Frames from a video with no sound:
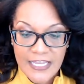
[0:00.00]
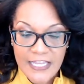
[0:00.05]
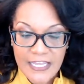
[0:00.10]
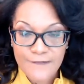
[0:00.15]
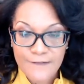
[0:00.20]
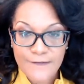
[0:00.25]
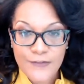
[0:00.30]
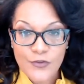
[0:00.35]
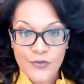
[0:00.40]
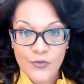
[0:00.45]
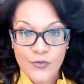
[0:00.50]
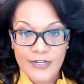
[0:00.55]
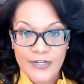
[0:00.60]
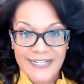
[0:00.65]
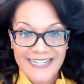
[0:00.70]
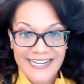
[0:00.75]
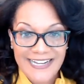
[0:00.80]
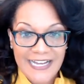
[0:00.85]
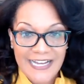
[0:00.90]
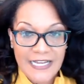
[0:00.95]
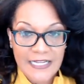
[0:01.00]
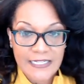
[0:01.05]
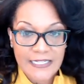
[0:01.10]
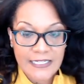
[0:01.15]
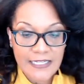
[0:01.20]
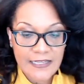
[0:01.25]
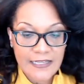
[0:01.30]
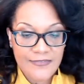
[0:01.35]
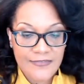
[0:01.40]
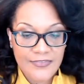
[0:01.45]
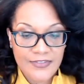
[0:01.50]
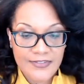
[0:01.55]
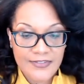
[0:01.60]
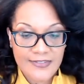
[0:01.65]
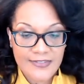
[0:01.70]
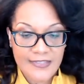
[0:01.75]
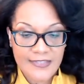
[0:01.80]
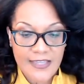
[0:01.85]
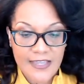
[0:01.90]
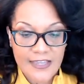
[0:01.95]
If you're not in the
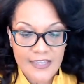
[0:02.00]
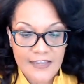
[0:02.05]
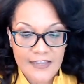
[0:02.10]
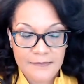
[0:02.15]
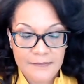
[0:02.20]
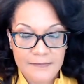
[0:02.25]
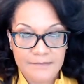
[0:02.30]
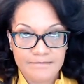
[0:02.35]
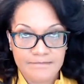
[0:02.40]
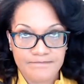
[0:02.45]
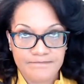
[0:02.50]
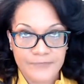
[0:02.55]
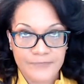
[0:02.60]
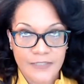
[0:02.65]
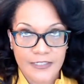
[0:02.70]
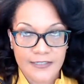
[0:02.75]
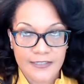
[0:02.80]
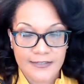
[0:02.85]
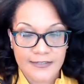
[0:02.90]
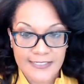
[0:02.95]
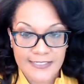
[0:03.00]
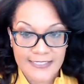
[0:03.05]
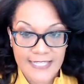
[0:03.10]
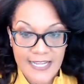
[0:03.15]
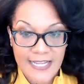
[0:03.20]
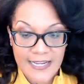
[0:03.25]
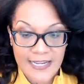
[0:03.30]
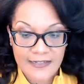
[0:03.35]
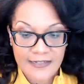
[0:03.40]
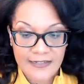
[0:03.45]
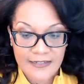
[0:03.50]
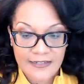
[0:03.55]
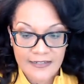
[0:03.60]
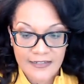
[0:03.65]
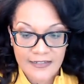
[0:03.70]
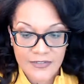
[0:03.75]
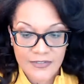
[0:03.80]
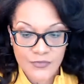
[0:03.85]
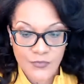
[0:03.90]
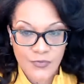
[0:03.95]
same state
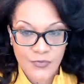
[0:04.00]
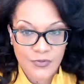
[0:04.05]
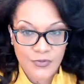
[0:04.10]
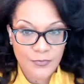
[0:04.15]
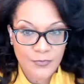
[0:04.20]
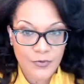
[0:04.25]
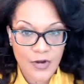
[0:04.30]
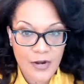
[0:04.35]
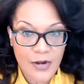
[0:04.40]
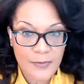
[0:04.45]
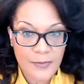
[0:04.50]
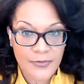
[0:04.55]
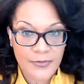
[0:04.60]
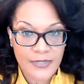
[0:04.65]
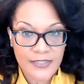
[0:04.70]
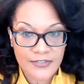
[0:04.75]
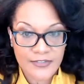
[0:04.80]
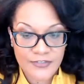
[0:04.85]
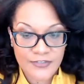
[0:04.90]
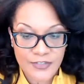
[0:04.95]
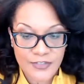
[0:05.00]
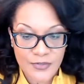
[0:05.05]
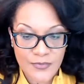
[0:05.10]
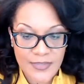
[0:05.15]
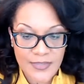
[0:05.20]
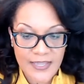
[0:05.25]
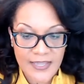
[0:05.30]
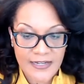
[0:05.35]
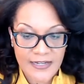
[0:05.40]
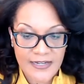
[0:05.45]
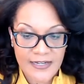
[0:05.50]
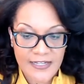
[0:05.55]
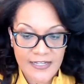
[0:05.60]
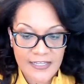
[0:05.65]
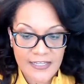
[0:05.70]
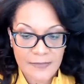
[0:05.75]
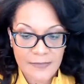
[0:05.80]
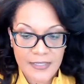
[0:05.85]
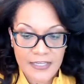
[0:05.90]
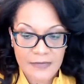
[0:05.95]
as where the property is located, it
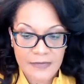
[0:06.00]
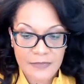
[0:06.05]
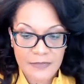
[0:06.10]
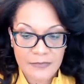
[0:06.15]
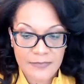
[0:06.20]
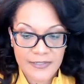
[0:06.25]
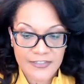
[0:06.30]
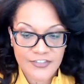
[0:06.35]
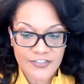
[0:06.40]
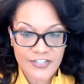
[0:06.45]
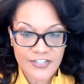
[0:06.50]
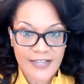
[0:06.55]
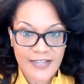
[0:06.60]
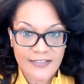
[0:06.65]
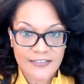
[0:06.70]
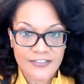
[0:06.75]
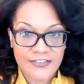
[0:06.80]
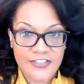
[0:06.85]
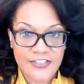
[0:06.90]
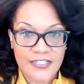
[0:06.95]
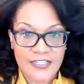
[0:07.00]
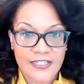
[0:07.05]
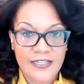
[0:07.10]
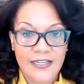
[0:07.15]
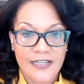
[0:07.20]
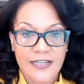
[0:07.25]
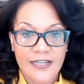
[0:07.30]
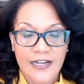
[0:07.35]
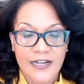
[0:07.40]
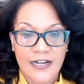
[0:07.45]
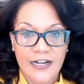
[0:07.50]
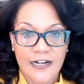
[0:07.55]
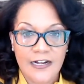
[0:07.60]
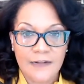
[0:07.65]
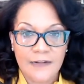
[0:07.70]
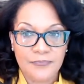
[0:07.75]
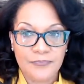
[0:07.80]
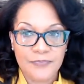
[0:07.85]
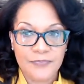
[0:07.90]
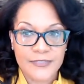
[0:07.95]
can become a bit challenging,
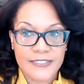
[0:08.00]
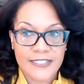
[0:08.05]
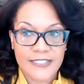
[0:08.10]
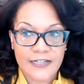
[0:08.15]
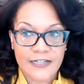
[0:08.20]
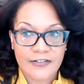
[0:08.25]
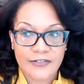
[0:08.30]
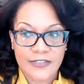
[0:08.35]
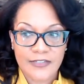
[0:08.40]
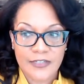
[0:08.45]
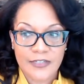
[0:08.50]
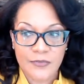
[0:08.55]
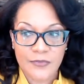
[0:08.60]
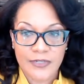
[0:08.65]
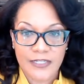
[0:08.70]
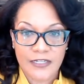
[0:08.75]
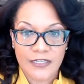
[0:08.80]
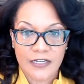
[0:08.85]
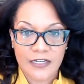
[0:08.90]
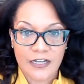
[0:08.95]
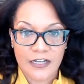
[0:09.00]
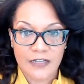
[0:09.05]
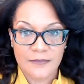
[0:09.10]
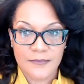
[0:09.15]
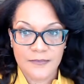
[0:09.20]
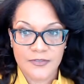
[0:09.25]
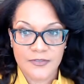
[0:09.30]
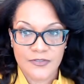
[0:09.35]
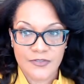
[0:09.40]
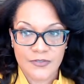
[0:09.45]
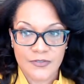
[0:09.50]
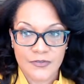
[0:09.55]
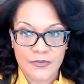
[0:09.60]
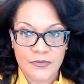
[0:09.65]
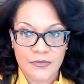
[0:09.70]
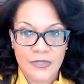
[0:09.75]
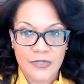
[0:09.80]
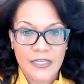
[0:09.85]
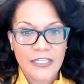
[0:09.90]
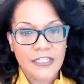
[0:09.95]
particularly when it comes
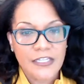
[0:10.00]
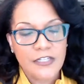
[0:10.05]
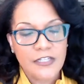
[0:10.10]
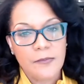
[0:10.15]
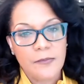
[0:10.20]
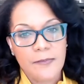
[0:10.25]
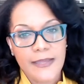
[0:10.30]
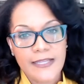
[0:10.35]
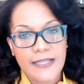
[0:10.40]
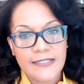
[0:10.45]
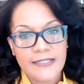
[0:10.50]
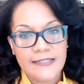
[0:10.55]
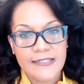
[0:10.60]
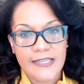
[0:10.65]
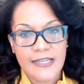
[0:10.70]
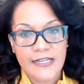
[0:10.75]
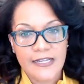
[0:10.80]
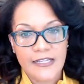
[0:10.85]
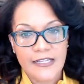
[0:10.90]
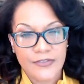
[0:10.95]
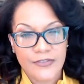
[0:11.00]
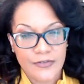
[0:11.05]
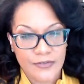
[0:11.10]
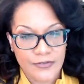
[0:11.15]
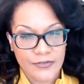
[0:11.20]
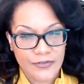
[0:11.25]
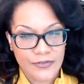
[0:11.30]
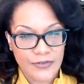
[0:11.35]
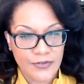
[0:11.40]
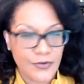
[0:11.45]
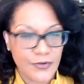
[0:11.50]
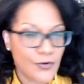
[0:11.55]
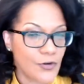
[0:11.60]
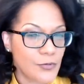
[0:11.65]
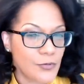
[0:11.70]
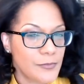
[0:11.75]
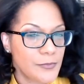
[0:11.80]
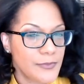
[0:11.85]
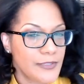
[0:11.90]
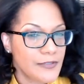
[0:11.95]
to, you know, maintaining the
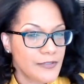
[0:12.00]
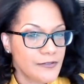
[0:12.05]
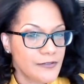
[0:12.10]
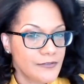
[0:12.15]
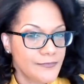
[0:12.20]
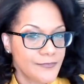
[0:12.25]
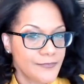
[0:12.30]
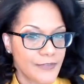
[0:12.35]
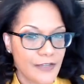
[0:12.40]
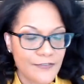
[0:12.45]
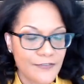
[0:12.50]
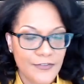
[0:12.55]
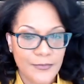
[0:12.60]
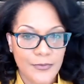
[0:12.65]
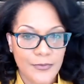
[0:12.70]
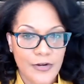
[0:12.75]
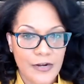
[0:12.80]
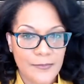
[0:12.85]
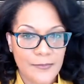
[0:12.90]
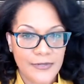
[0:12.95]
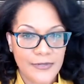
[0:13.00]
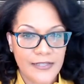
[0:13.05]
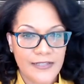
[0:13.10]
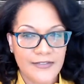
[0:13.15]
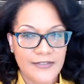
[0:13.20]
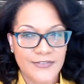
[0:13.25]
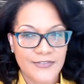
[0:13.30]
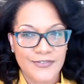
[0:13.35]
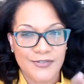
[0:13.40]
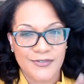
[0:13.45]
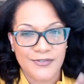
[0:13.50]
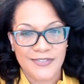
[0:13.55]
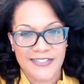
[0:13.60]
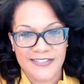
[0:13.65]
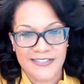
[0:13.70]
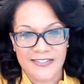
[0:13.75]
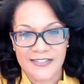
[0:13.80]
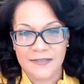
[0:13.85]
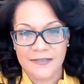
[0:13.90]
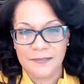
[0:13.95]
curb appeal of the property. So
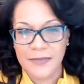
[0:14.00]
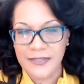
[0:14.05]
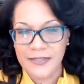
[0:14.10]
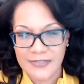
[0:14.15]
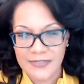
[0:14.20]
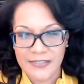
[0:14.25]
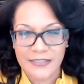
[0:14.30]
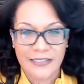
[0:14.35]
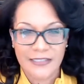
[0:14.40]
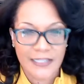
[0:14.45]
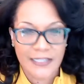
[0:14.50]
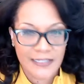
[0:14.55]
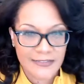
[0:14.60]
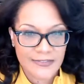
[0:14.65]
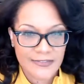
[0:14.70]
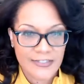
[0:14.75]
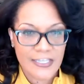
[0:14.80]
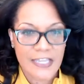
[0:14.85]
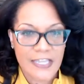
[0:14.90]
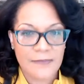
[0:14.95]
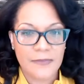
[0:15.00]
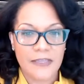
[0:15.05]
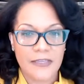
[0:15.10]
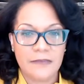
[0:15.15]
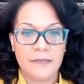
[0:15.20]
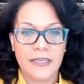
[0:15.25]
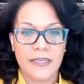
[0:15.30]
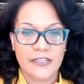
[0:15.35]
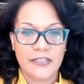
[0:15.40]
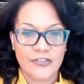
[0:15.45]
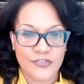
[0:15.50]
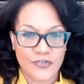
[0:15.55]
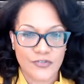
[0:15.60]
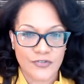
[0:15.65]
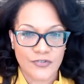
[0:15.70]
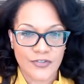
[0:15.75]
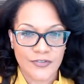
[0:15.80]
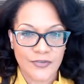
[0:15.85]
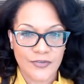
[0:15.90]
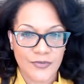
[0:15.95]
that's like basic landscaping, making sure
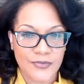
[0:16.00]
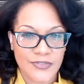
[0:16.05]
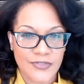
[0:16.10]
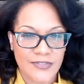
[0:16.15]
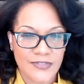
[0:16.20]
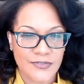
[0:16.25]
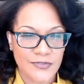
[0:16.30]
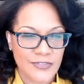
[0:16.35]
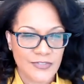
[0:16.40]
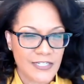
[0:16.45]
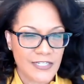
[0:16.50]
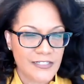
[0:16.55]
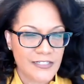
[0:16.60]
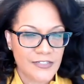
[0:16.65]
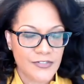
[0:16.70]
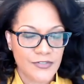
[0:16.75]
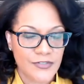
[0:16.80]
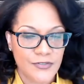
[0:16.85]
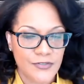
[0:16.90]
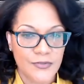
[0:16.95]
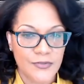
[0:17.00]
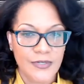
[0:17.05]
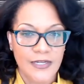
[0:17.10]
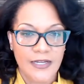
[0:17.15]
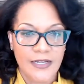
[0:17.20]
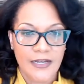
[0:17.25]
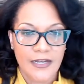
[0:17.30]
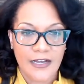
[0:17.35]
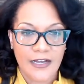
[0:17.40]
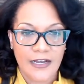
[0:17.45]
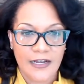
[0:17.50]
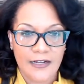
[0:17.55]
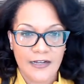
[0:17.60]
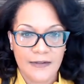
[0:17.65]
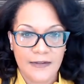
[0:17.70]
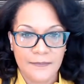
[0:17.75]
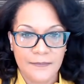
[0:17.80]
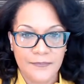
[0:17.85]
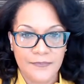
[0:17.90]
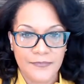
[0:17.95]
that those things are tended to,
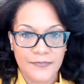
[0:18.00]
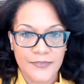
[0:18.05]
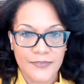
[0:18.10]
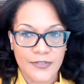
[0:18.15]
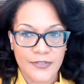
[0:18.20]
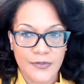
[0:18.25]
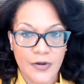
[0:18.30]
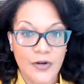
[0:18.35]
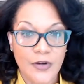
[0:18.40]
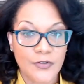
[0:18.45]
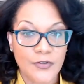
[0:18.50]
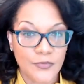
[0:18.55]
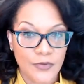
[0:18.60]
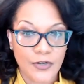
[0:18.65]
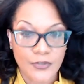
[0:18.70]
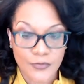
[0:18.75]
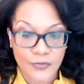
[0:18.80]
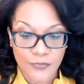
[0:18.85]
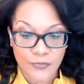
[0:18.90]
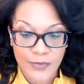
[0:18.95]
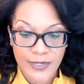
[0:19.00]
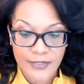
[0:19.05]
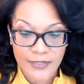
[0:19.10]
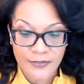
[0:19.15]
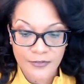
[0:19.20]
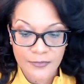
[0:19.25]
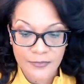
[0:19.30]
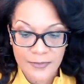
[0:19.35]
you know, on a regular